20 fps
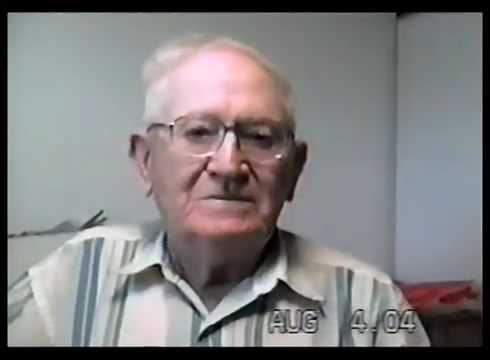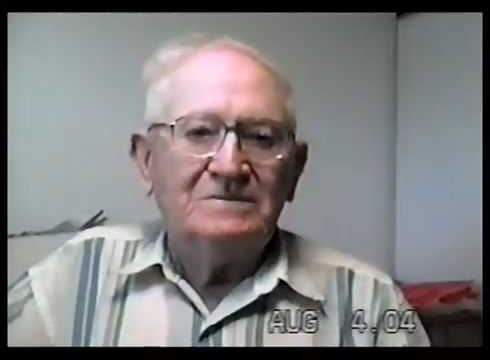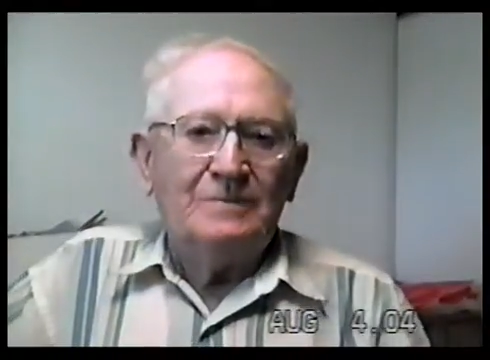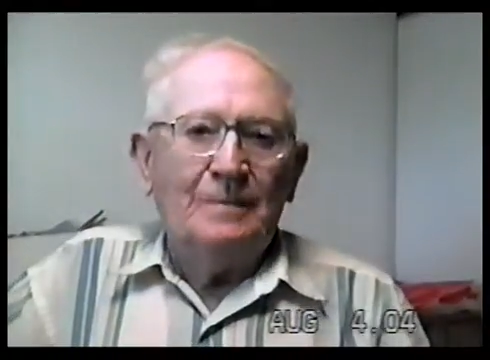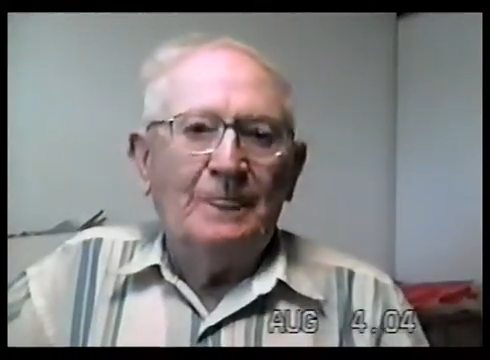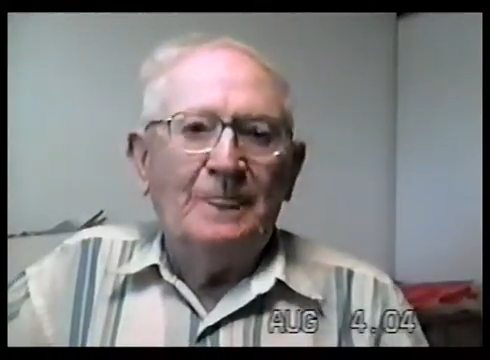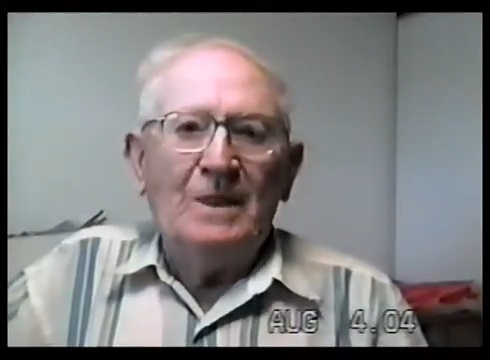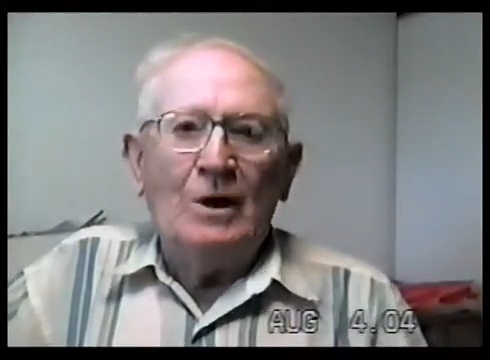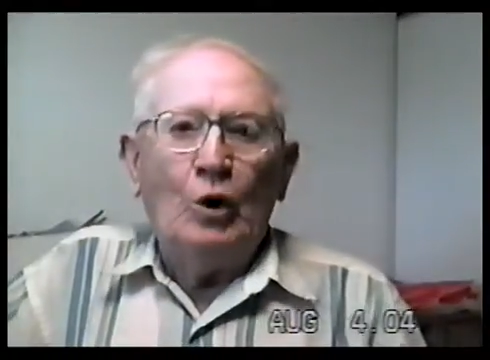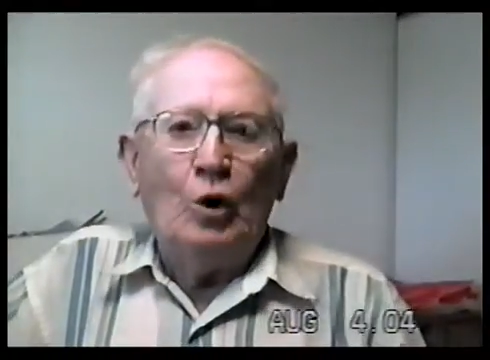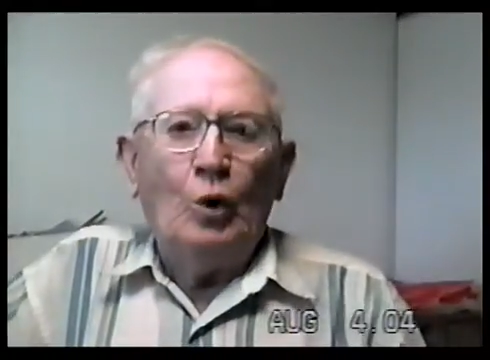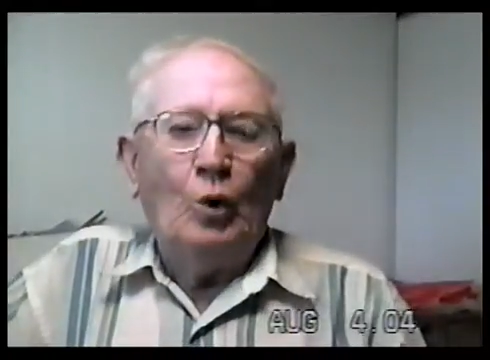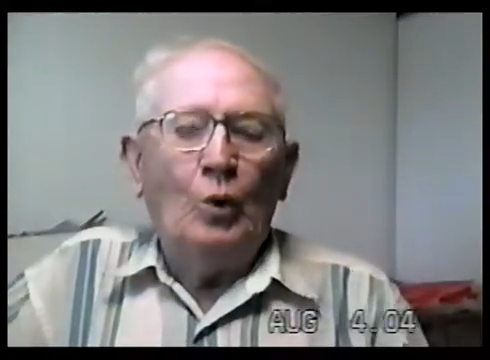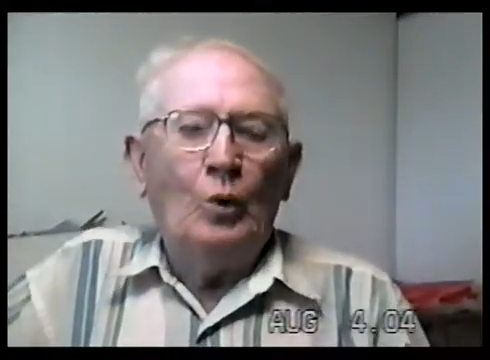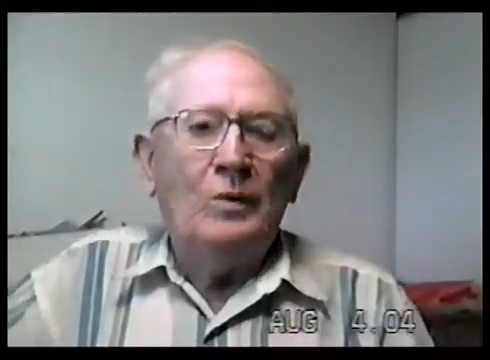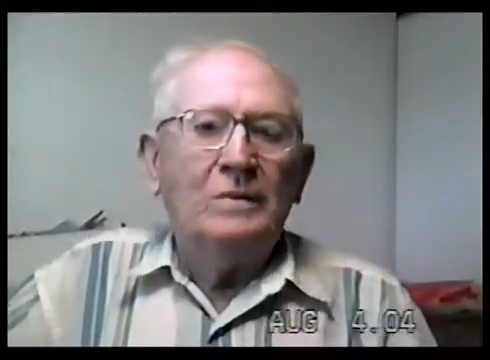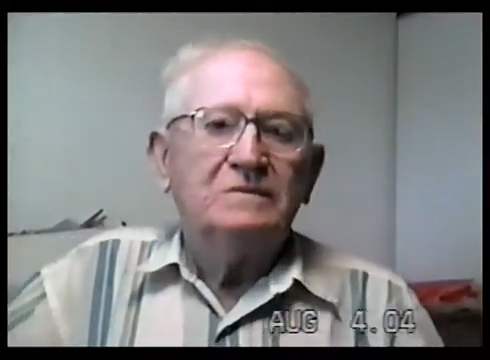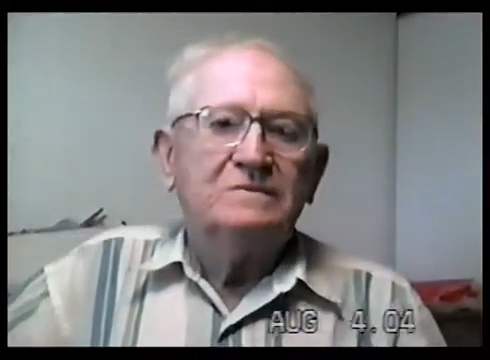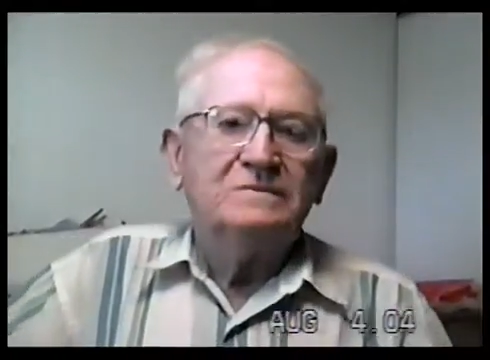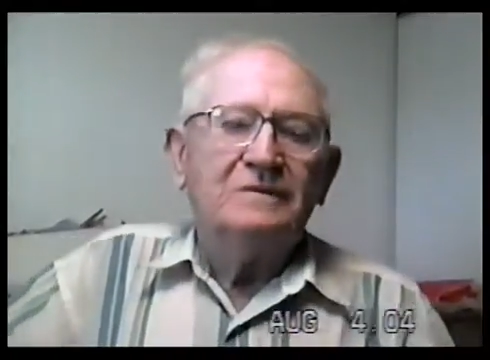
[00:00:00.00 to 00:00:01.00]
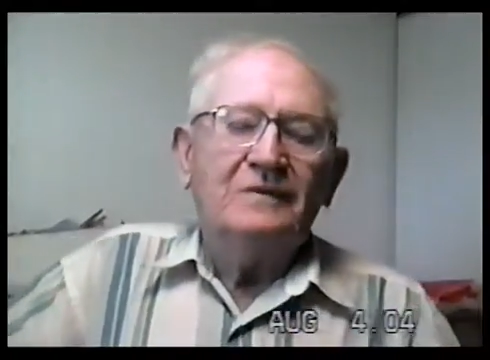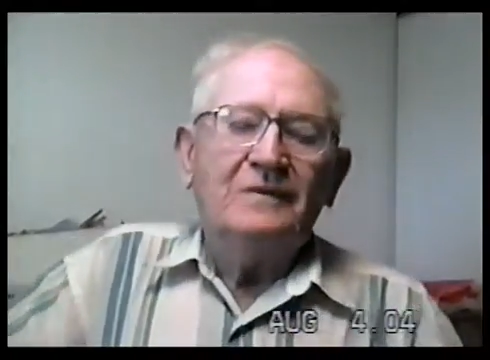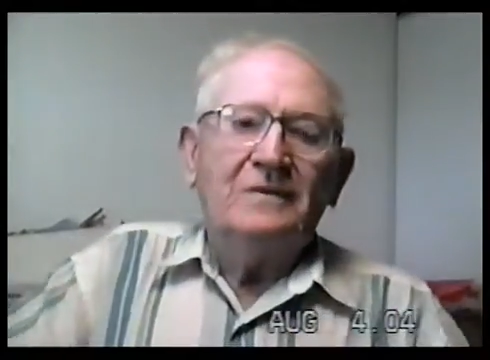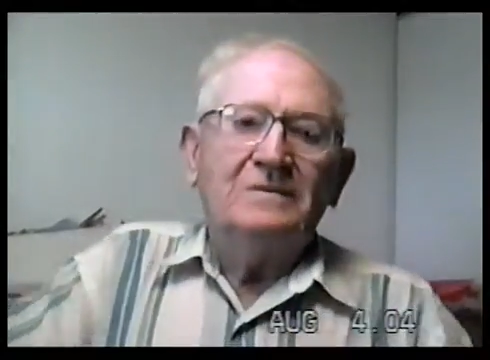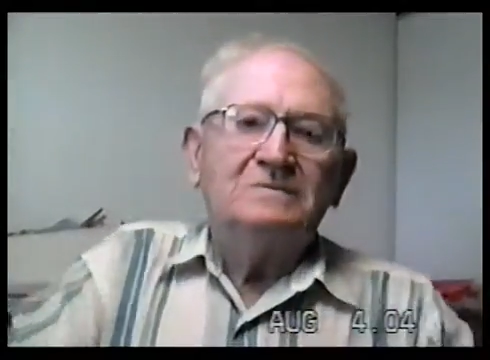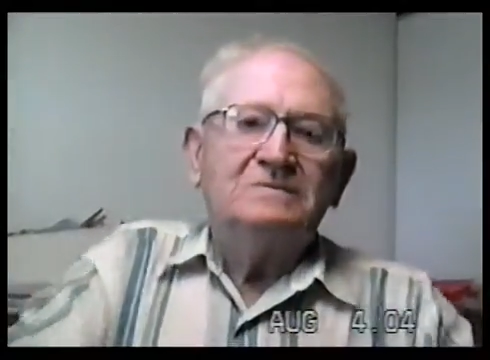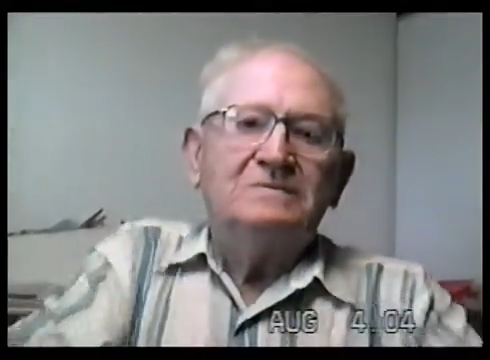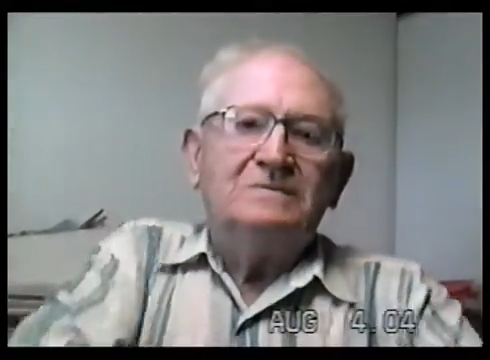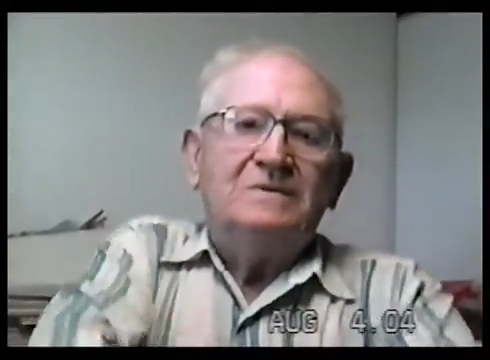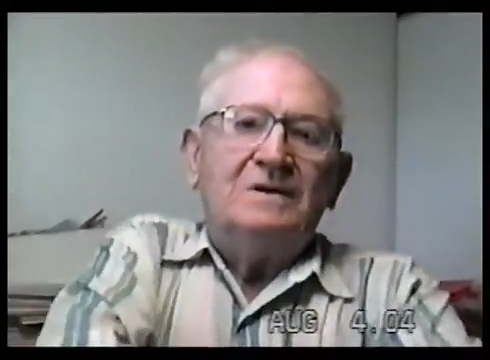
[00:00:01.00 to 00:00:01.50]
No,
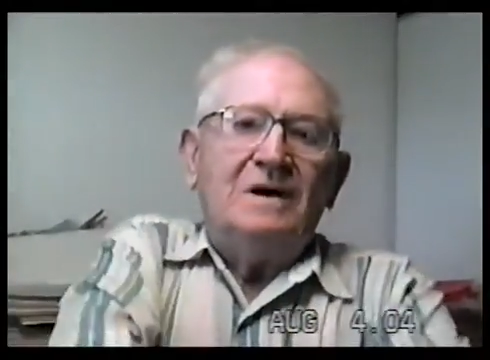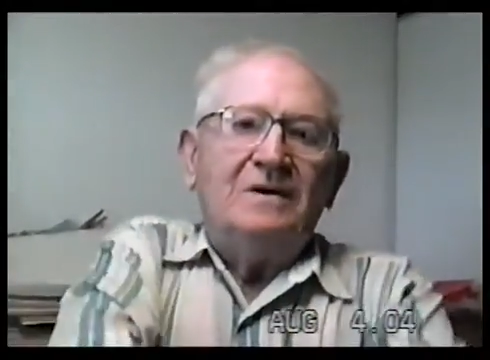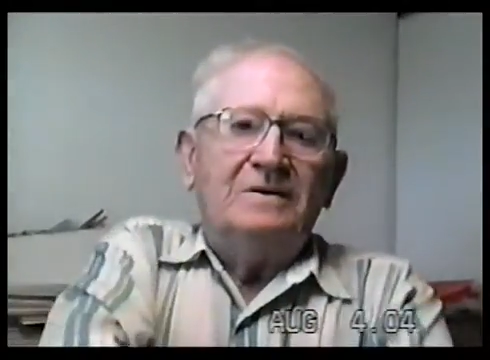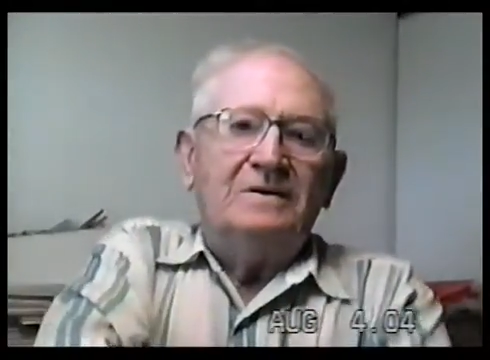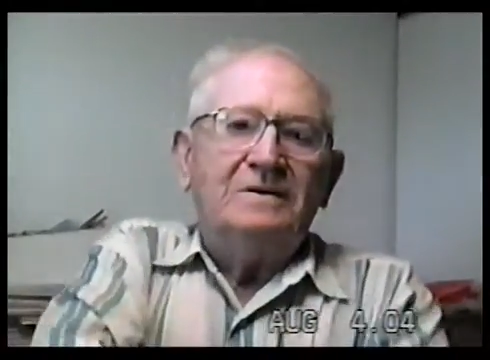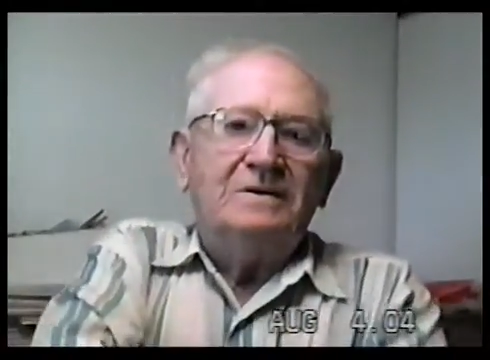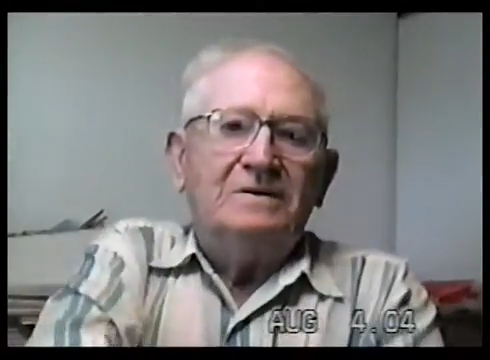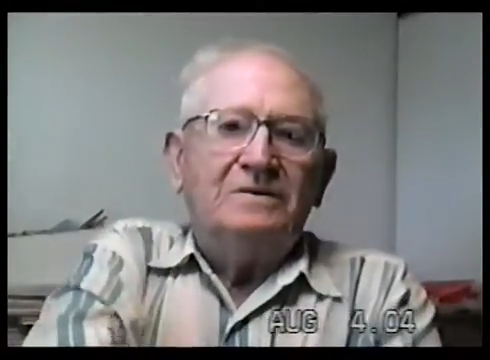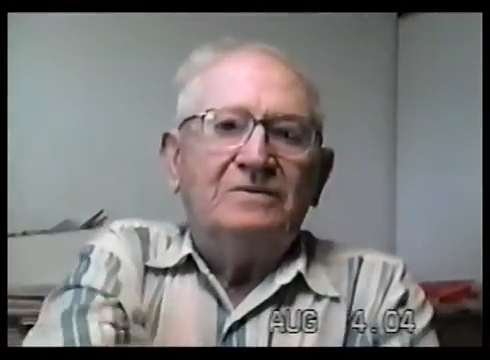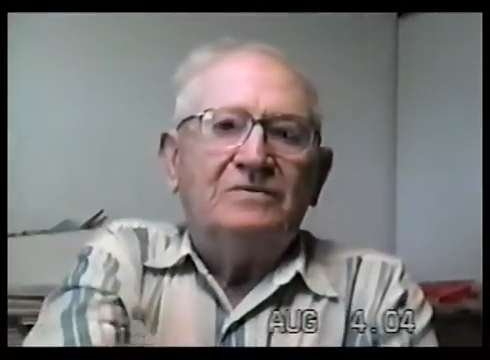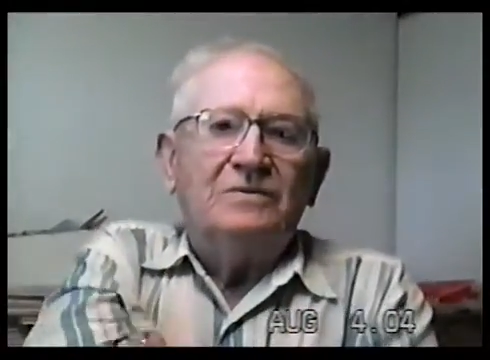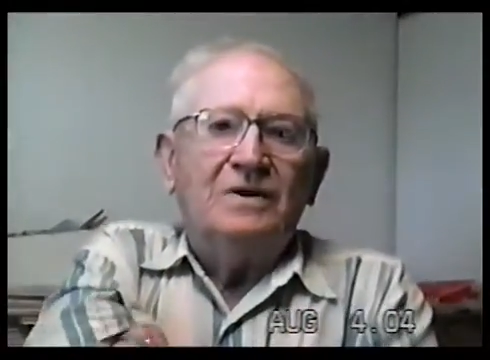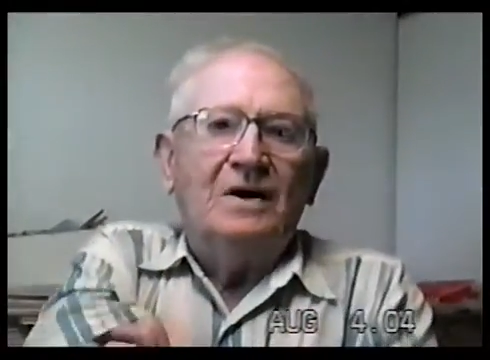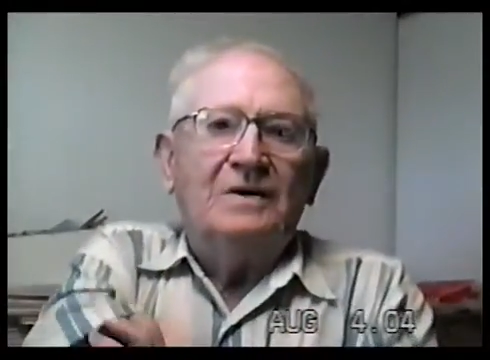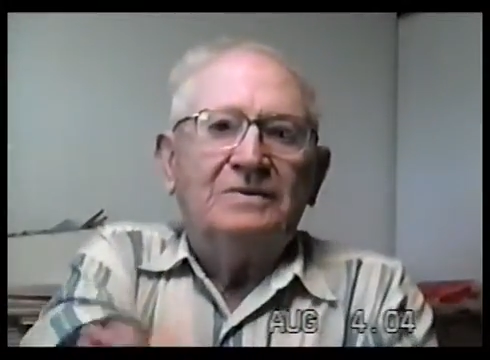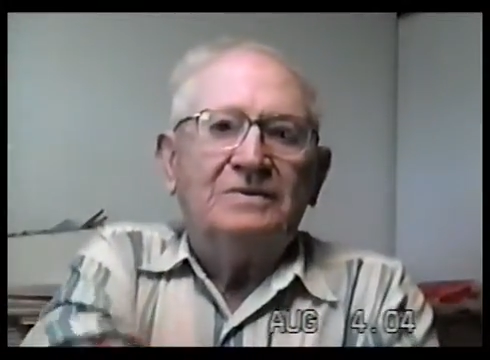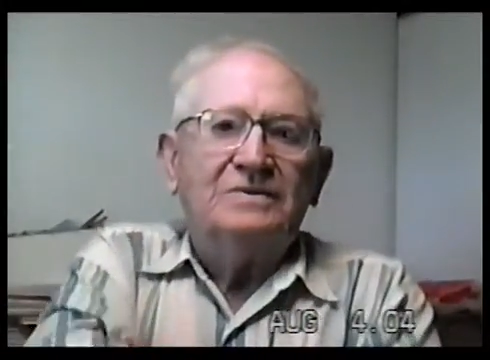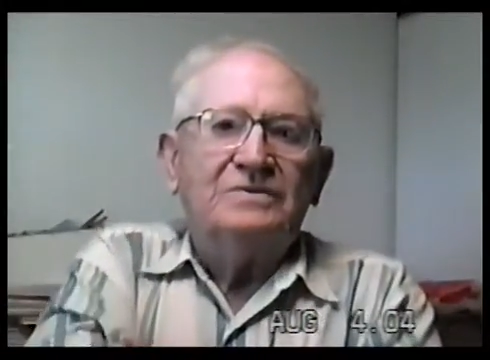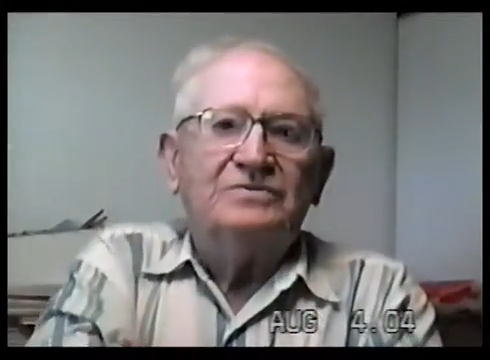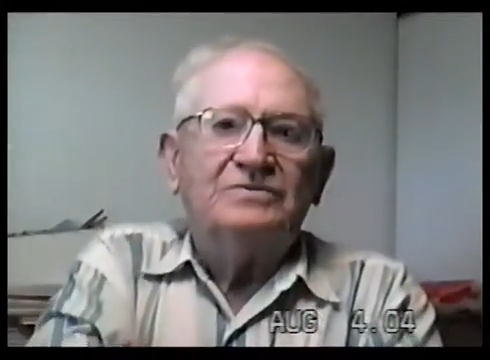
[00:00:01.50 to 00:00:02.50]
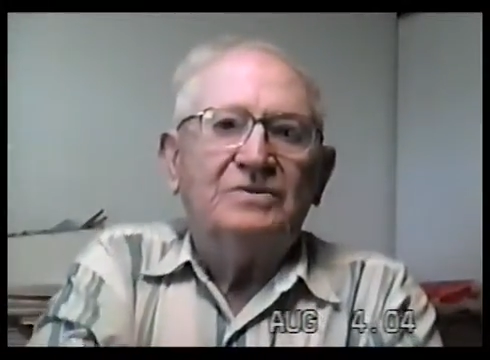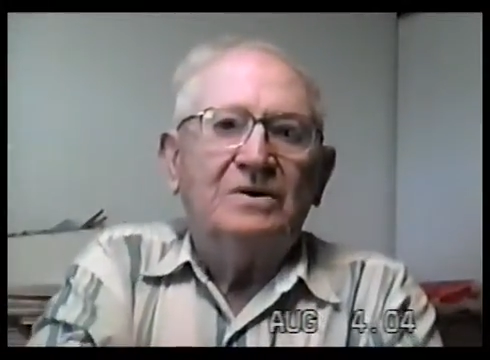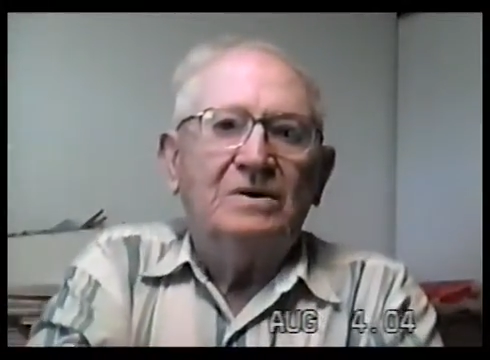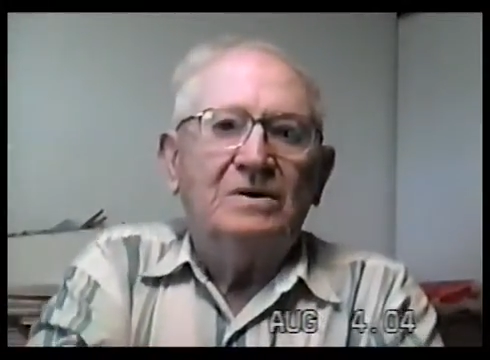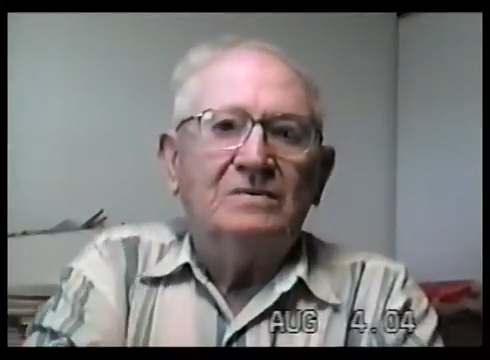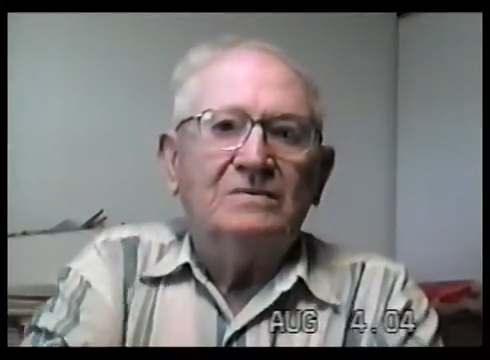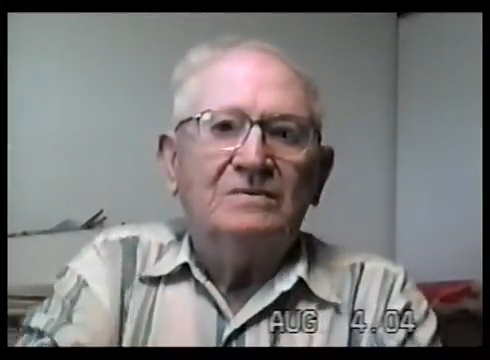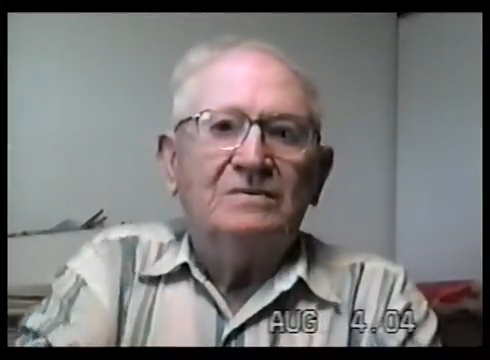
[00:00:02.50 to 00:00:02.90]
not to serve.